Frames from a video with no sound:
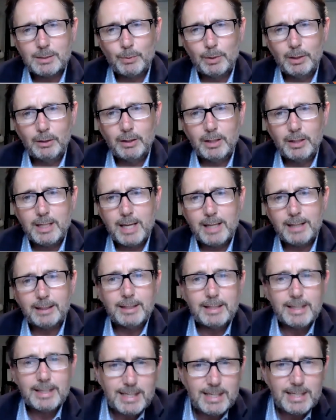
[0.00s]
we're looking at
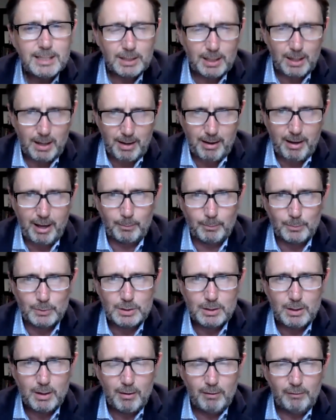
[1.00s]
lead
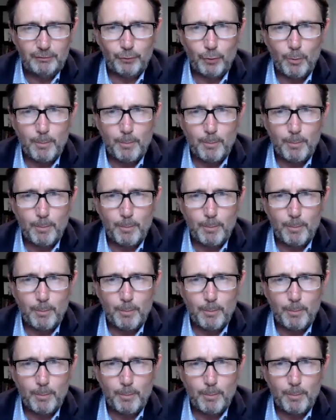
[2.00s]
times for